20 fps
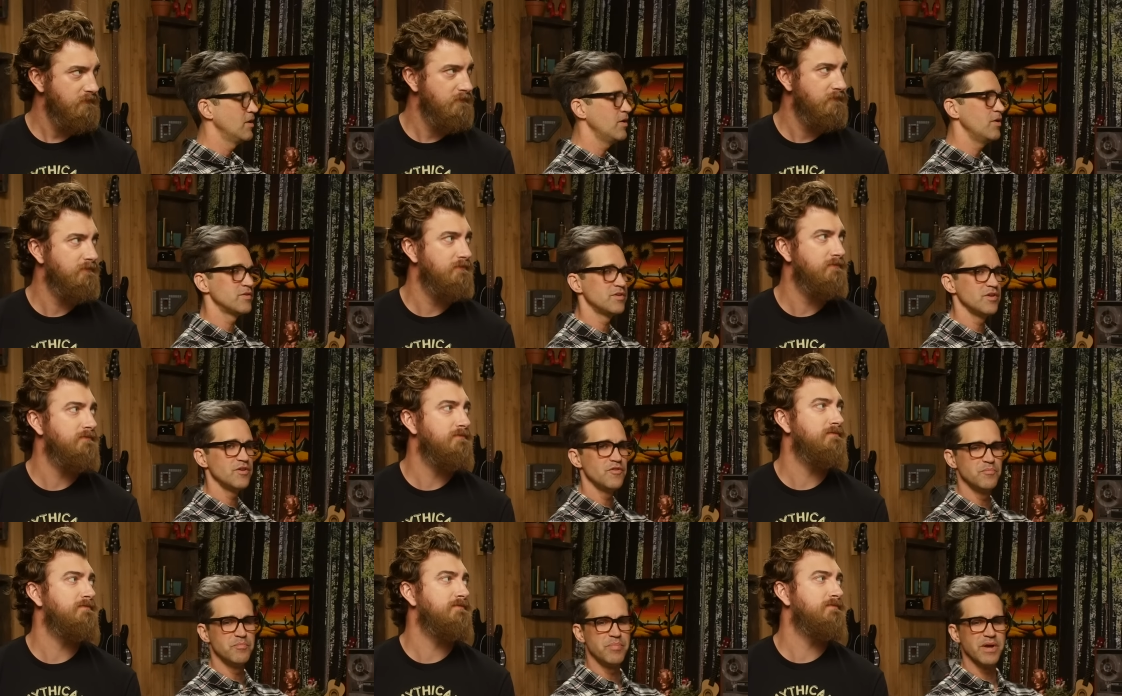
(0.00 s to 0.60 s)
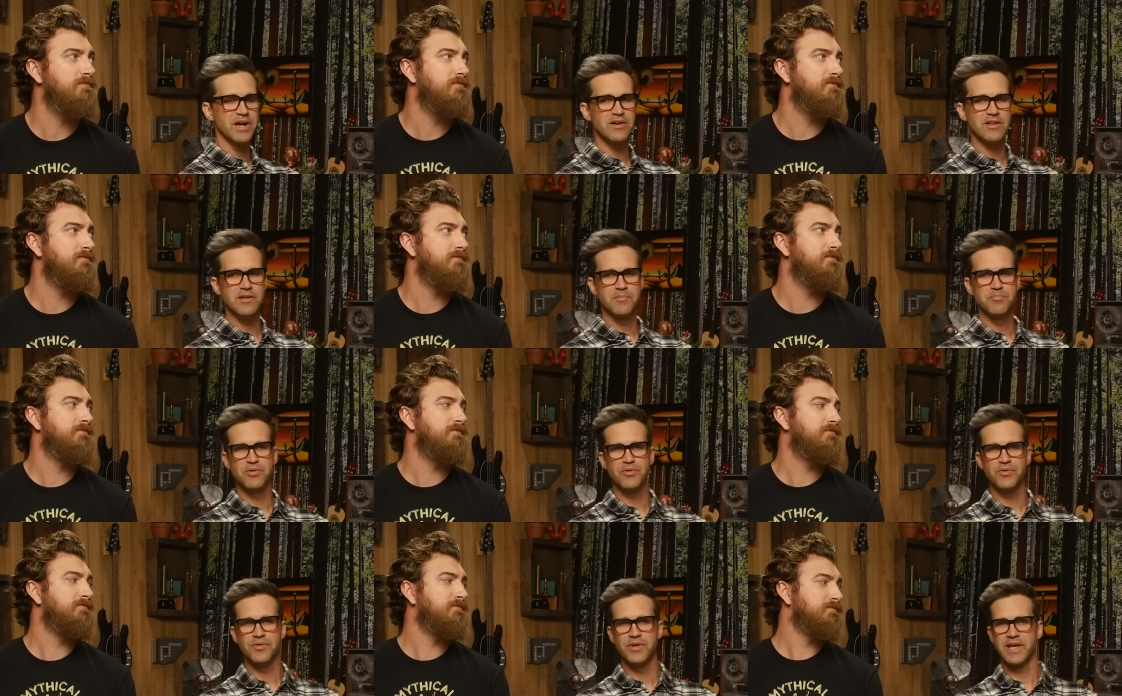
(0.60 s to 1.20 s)
Speaker 1: Oh, so you've
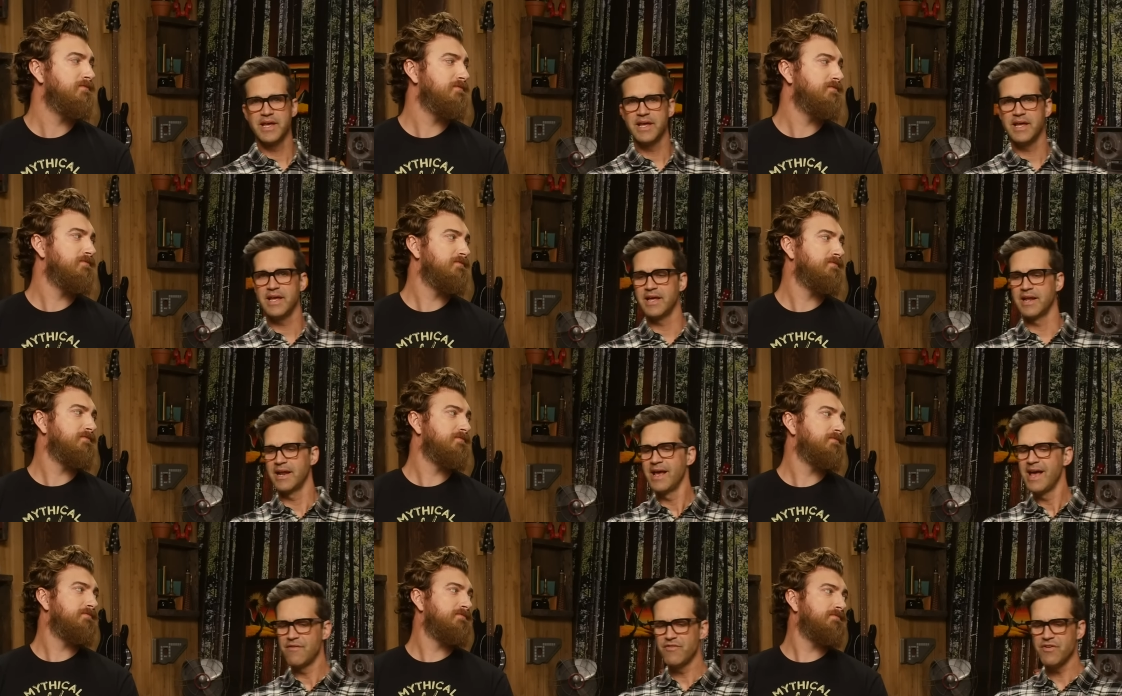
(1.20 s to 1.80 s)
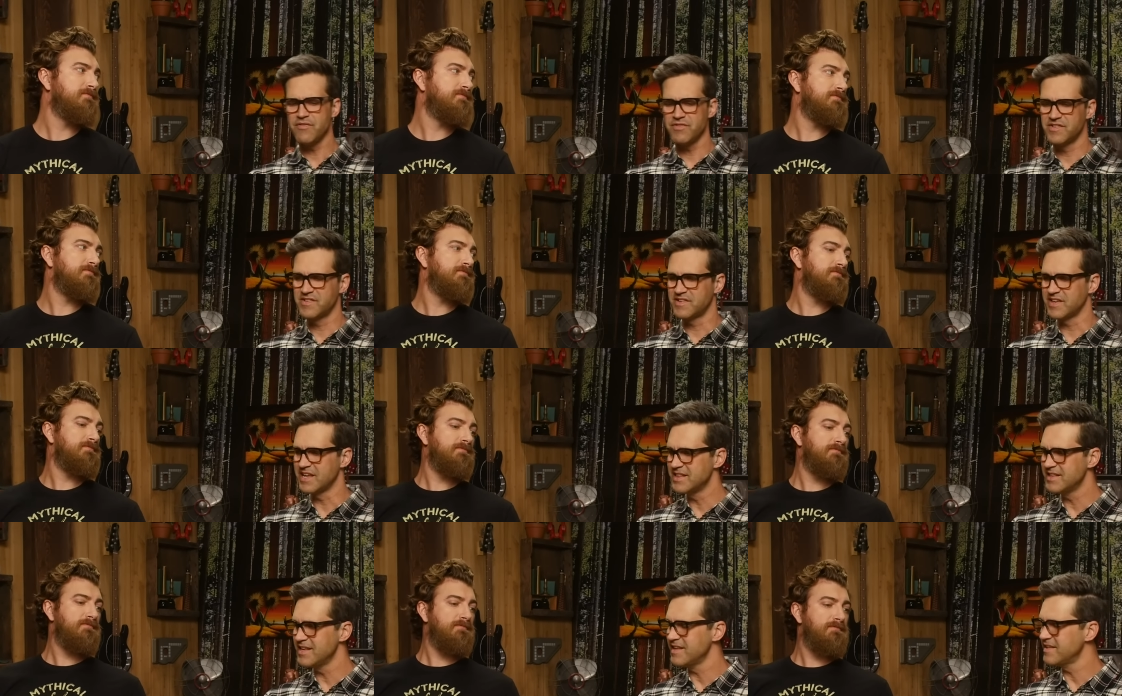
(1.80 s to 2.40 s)
barely pulled ahead. Have you ever
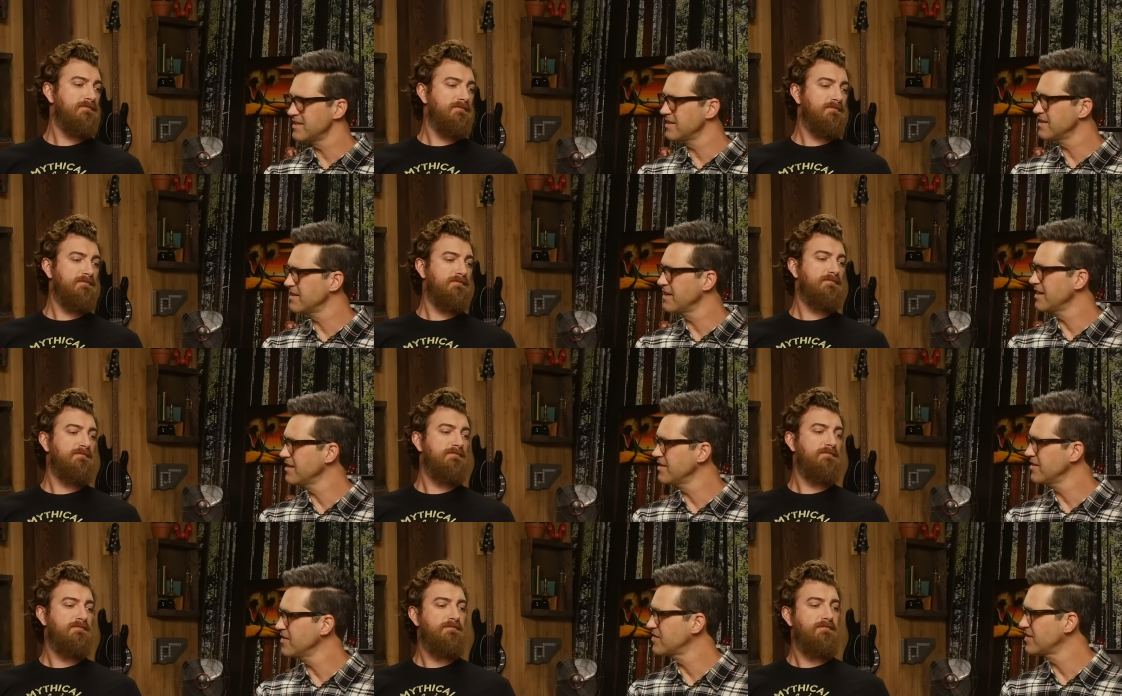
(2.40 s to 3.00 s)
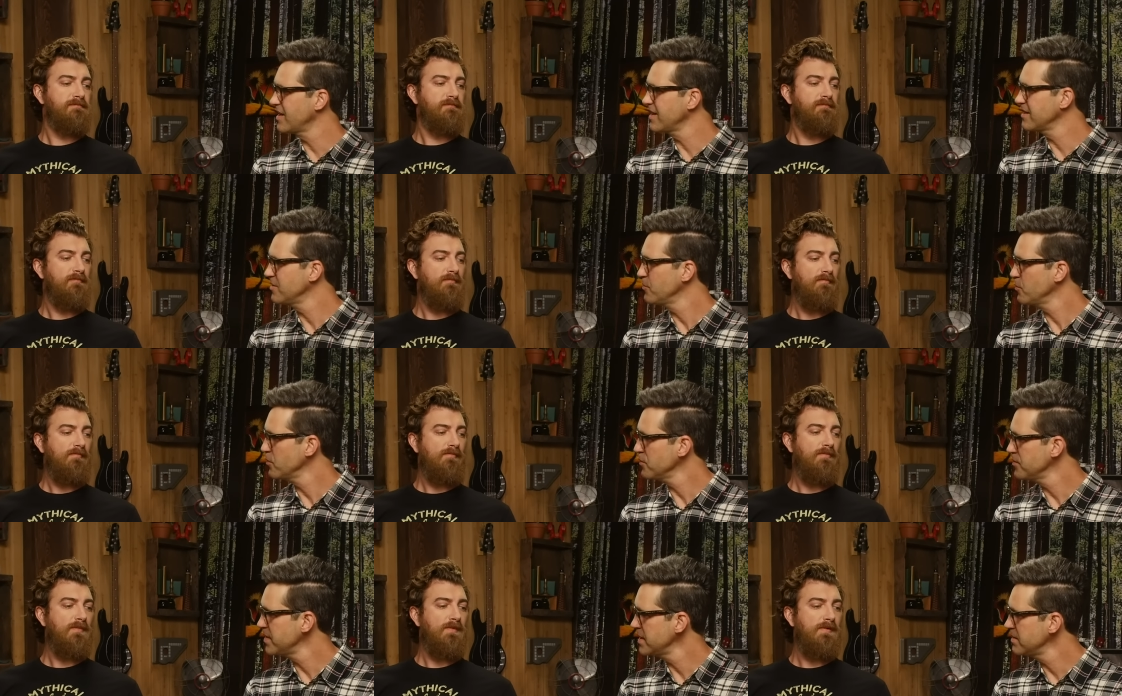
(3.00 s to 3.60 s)
seen this in, in the state
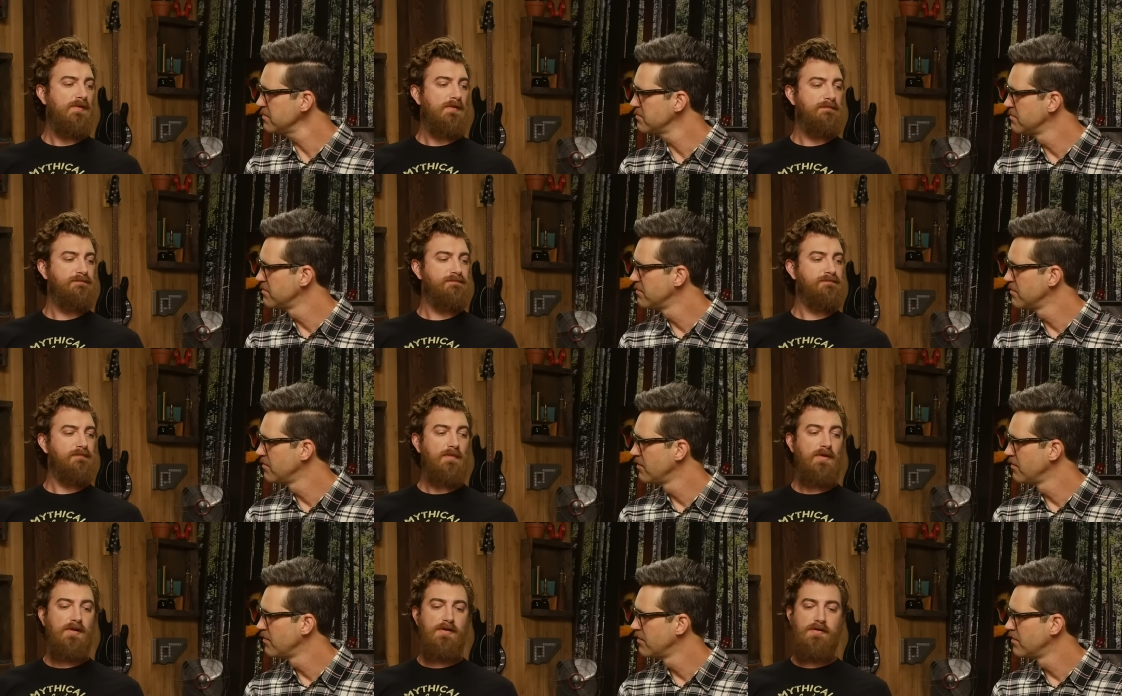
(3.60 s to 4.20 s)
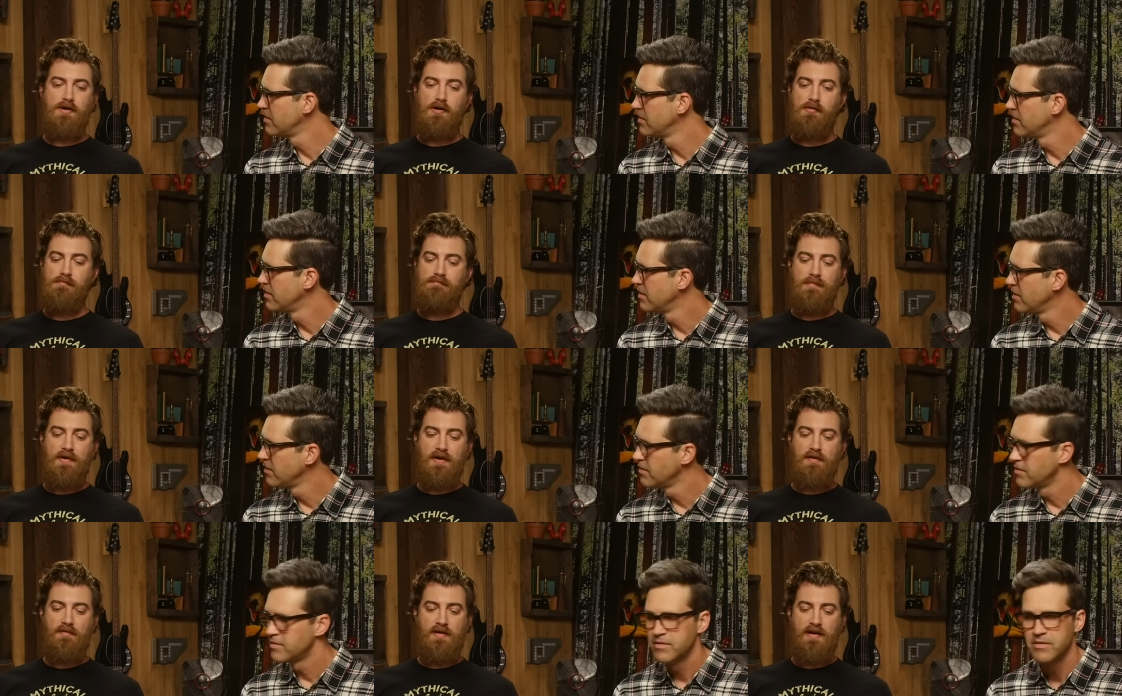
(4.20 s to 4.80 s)
that we're in?
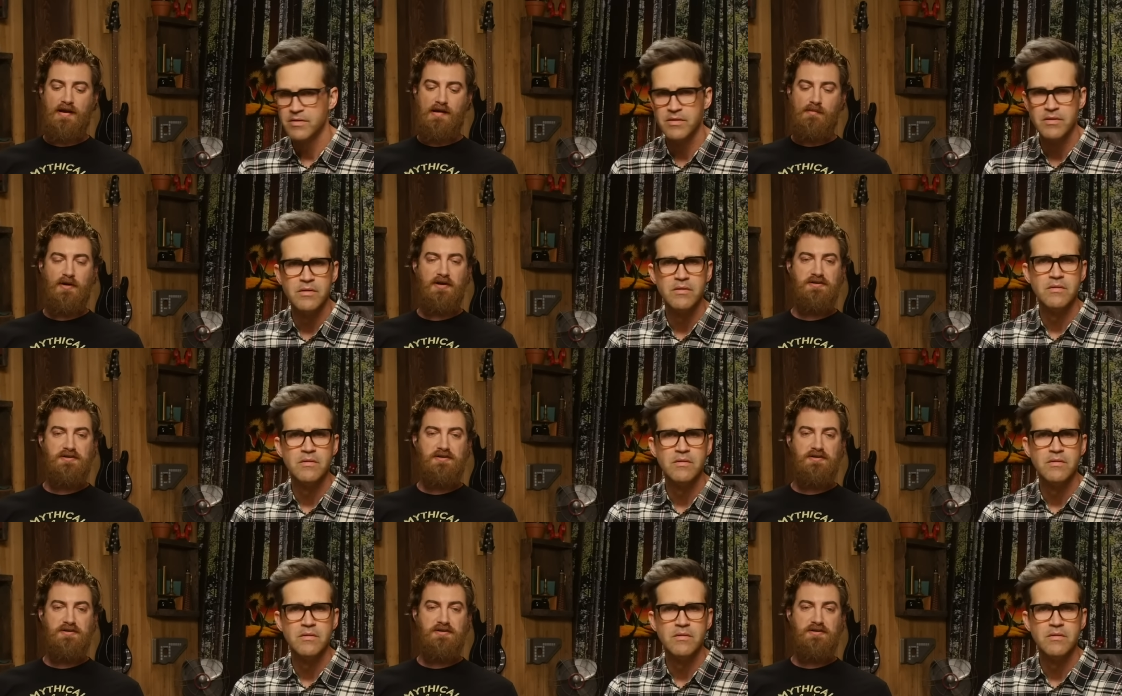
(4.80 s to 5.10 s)
Nope, I don't get out